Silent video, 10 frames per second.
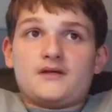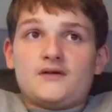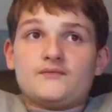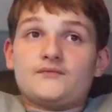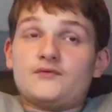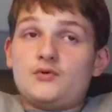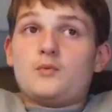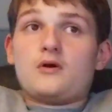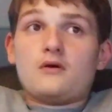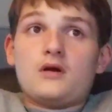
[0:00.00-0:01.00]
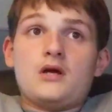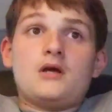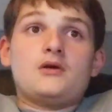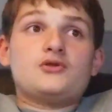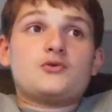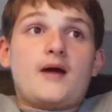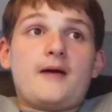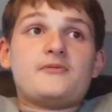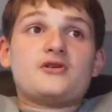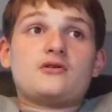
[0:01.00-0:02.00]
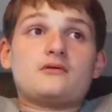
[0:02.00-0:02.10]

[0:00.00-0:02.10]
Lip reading: If you were to happen